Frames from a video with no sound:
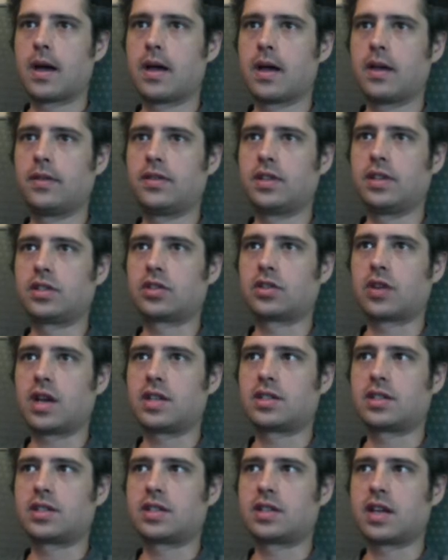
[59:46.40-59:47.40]
These train
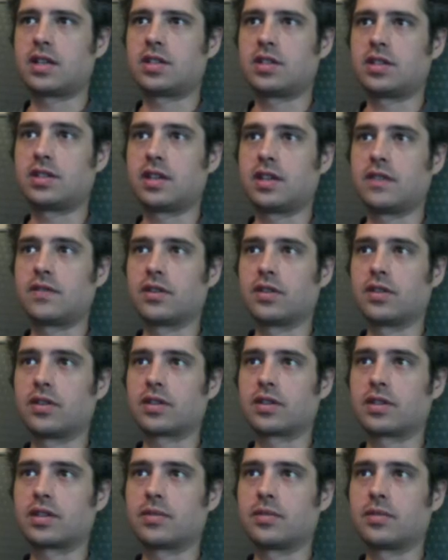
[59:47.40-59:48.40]
stations even look
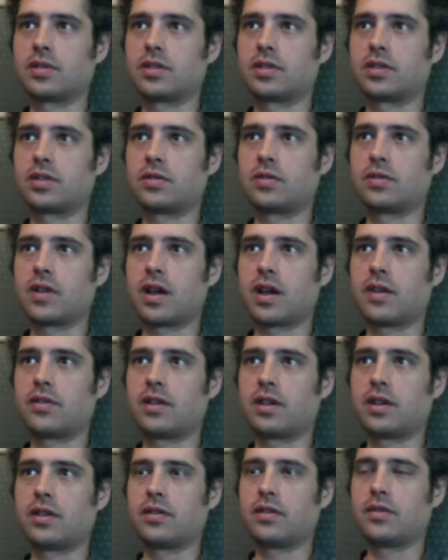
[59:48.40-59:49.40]
similar to how
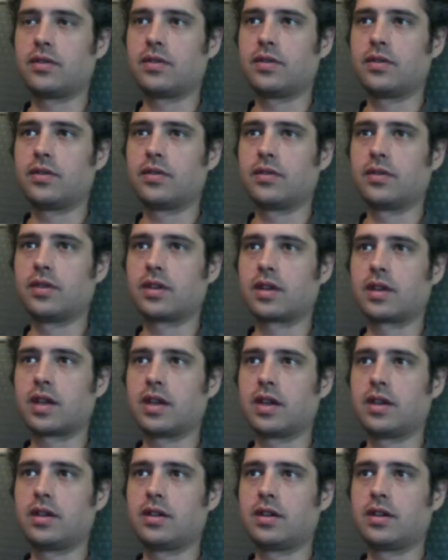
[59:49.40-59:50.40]
they look
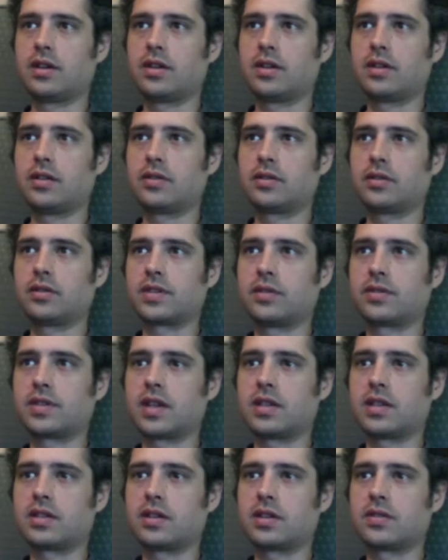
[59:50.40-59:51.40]
in Los
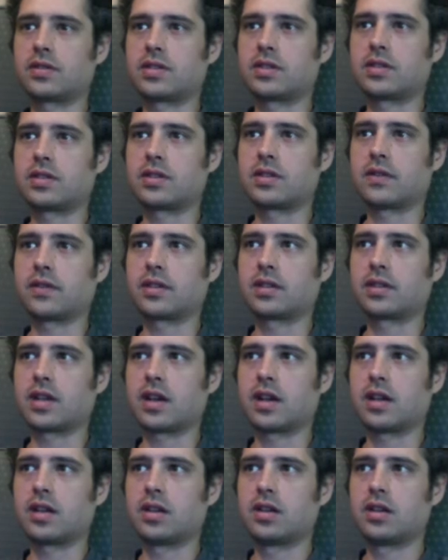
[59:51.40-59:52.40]
Santos and stuff like that.
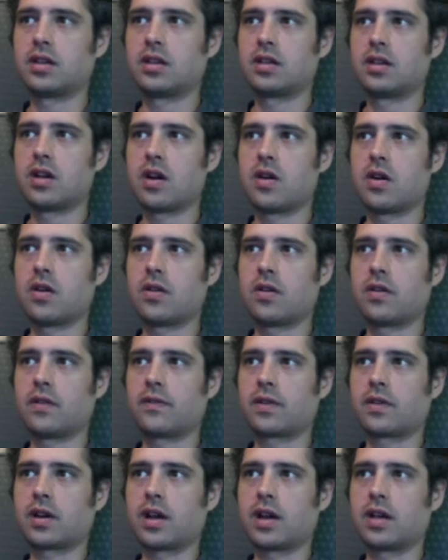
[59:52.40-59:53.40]
Oh, I
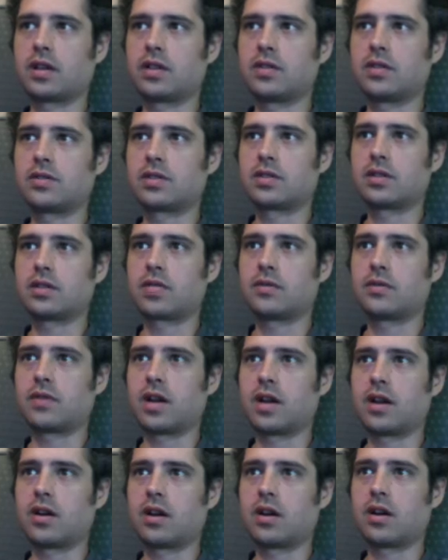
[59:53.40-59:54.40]
forgot. I can use the
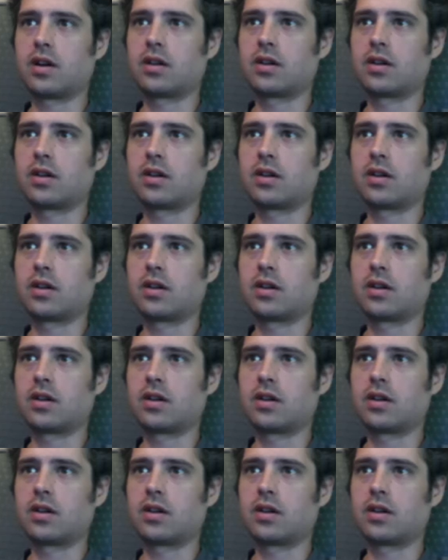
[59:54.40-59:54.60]
radar.